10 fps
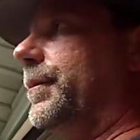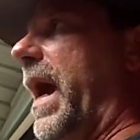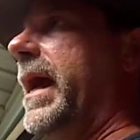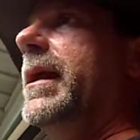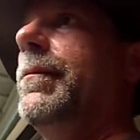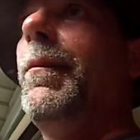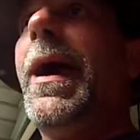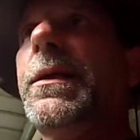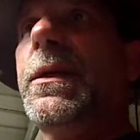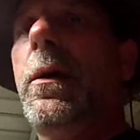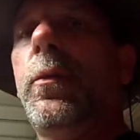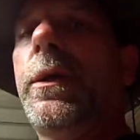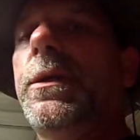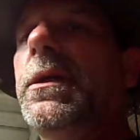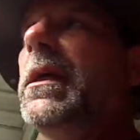paint it, match it up
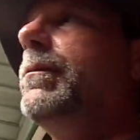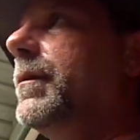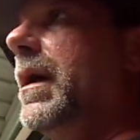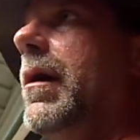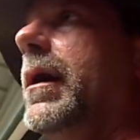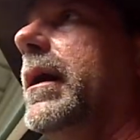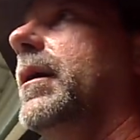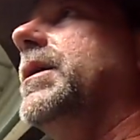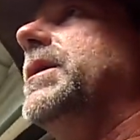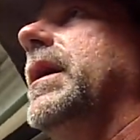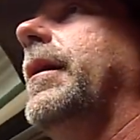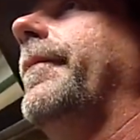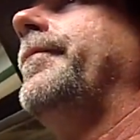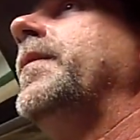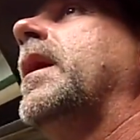with the Jeep, all that good shit.
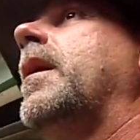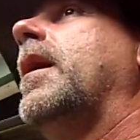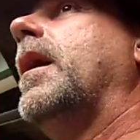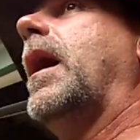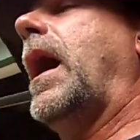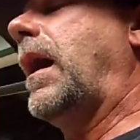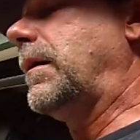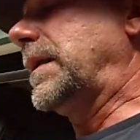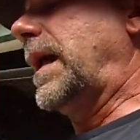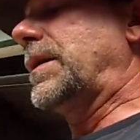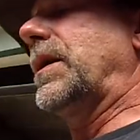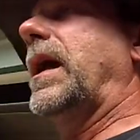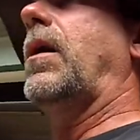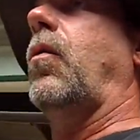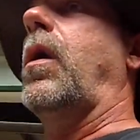I was
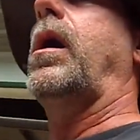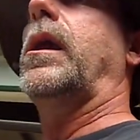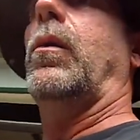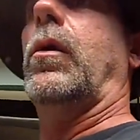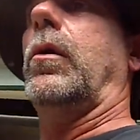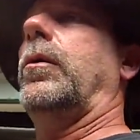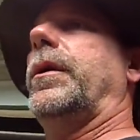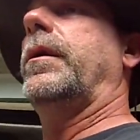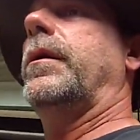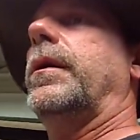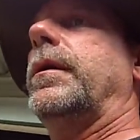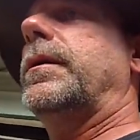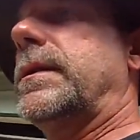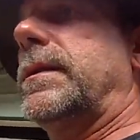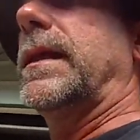actually at Wally World
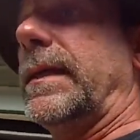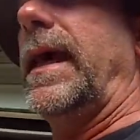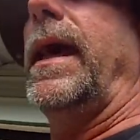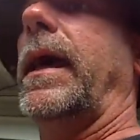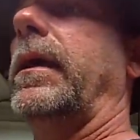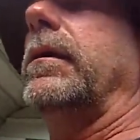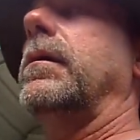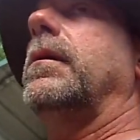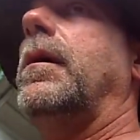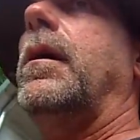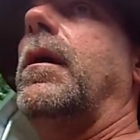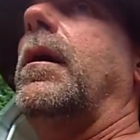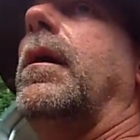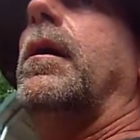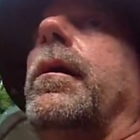today.
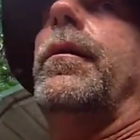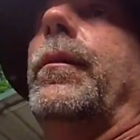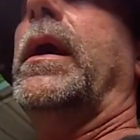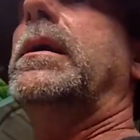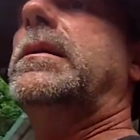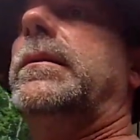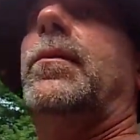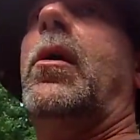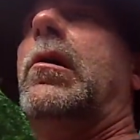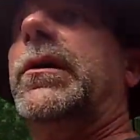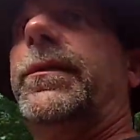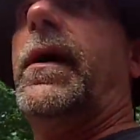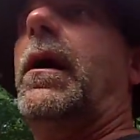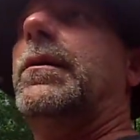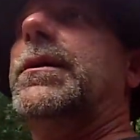Being tomorrow's
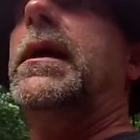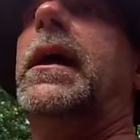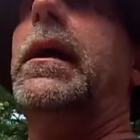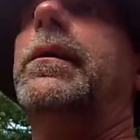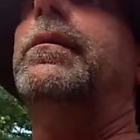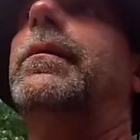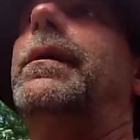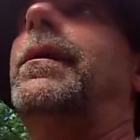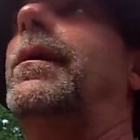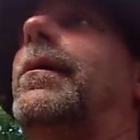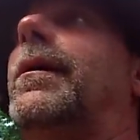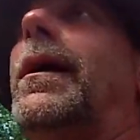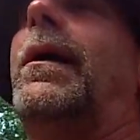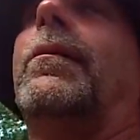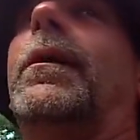Father's Day, you know,
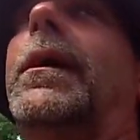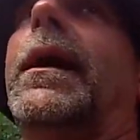I really